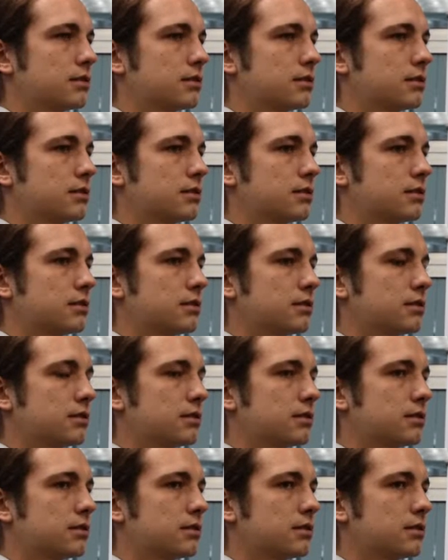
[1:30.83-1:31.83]

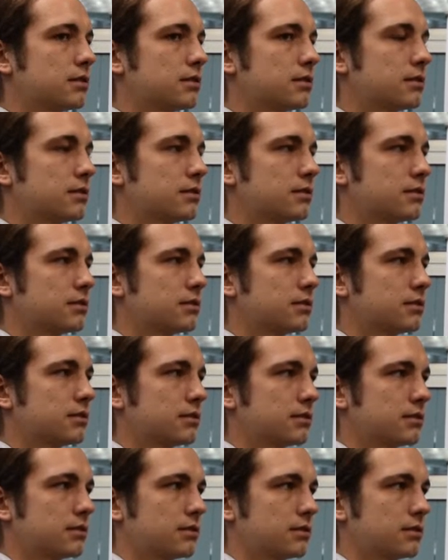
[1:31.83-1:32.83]

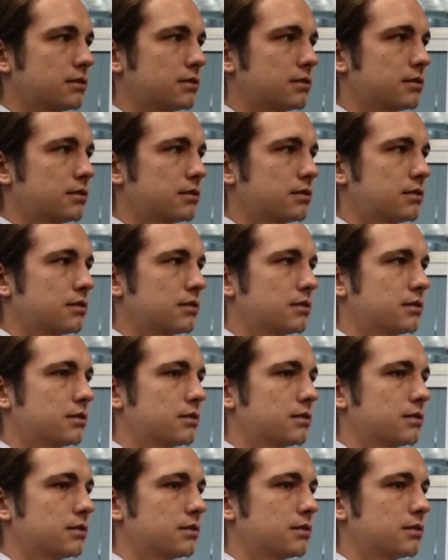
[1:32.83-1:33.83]

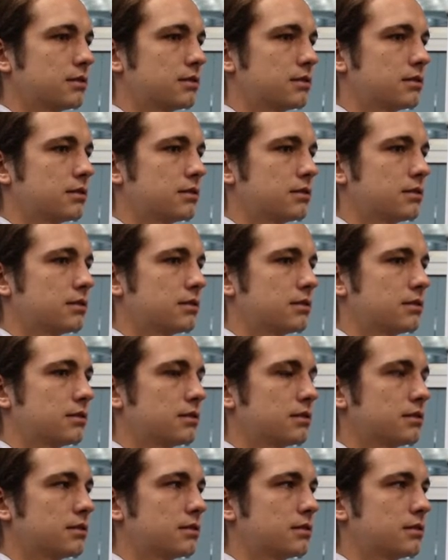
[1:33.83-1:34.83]

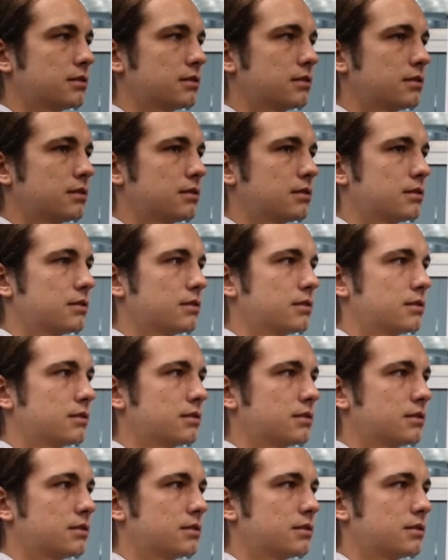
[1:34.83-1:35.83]

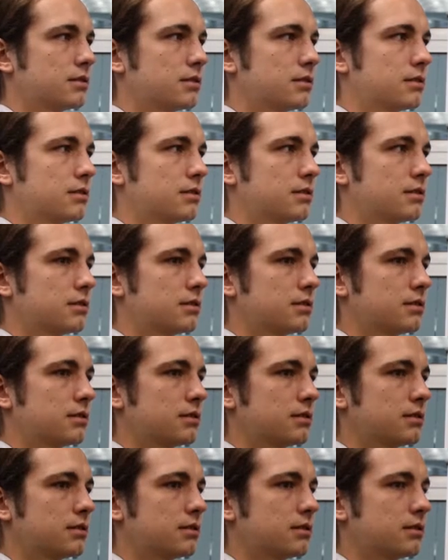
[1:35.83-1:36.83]

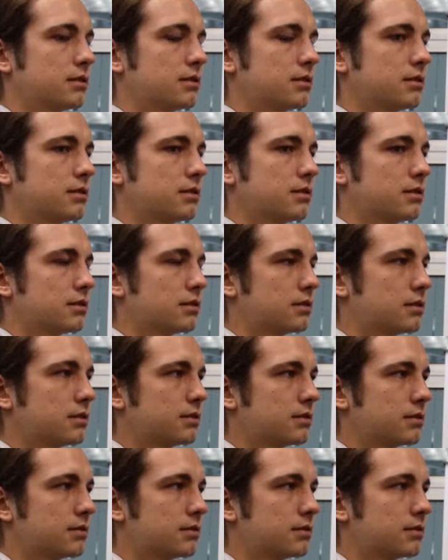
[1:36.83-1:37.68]
[no speech]